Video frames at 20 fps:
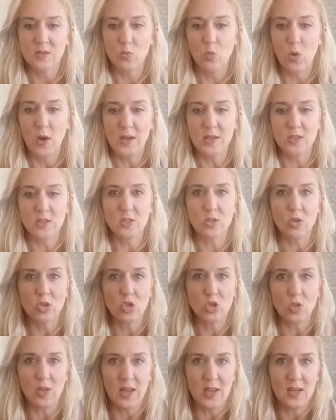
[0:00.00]
one
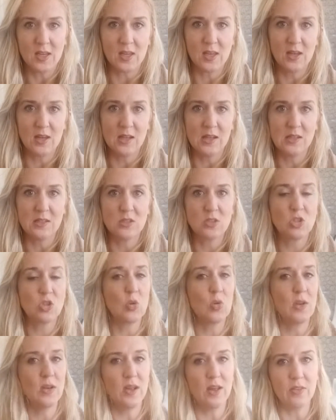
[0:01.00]
social etiquette is
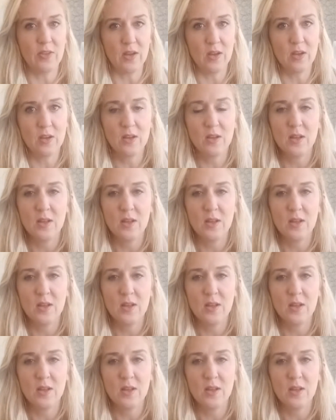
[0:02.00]
to another.